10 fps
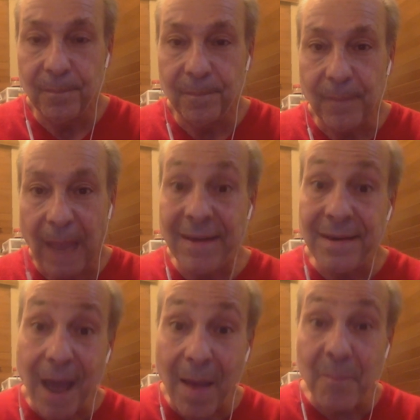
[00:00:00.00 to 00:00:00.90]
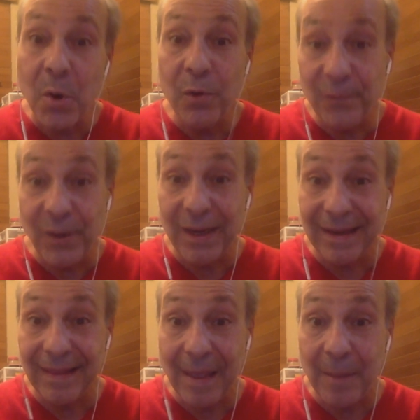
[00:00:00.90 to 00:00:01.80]
and not
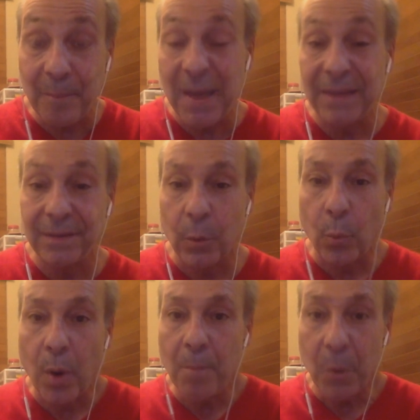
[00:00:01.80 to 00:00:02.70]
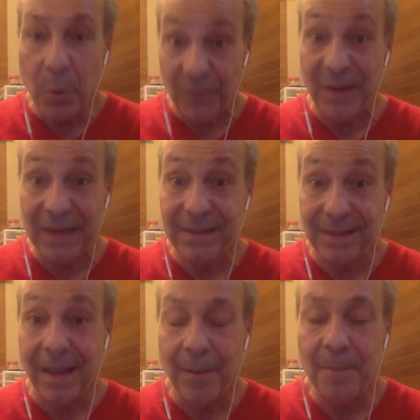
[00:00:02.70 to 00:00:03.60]
motivating them based on what motivates
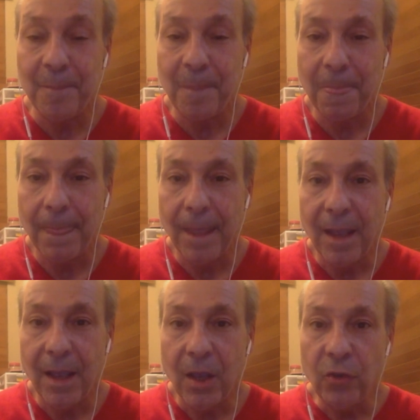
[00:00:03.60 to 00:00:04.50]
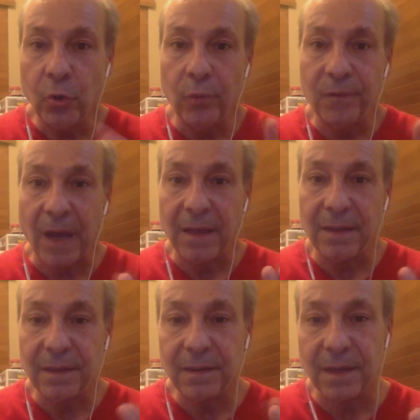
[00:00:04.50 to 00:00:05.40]
them, you've got a
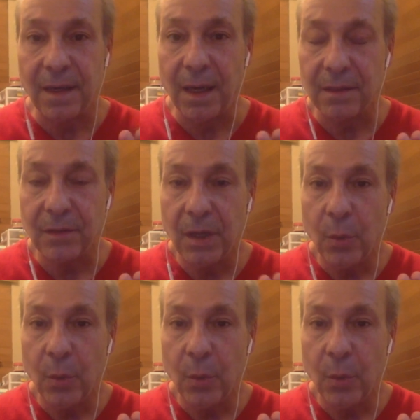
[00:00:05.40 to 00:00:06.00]
disconnect.